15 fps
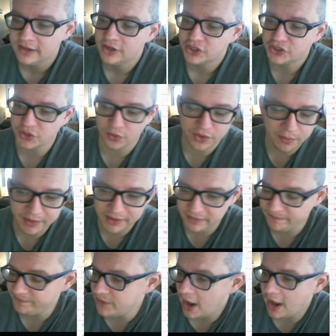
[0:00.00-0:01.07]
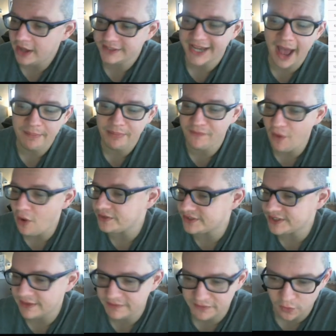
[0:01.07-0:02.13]
So they'll be on top of all the
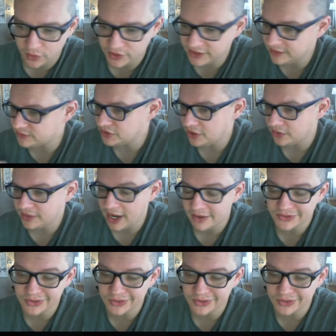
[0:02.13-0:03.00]
7-4 teams, no doubt.